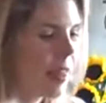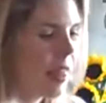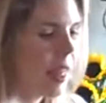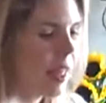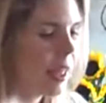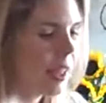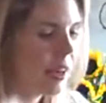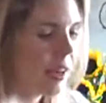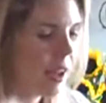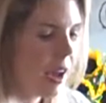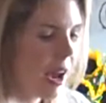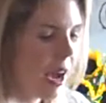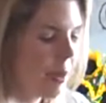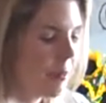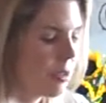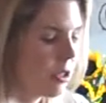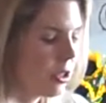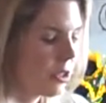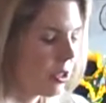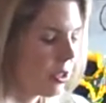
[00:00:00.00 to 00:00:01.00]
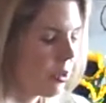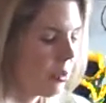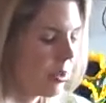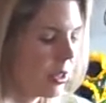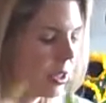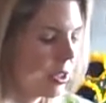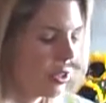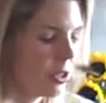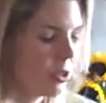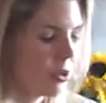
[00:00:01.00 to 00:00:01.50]
Then I'm just
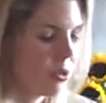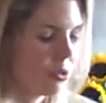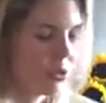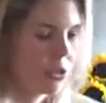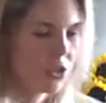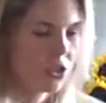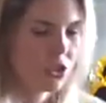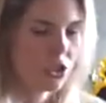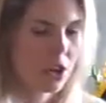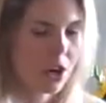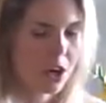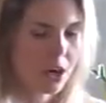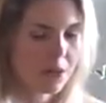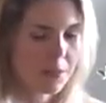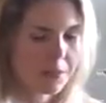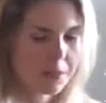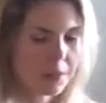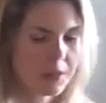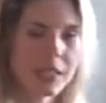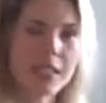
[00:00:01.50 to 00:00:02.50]
going to start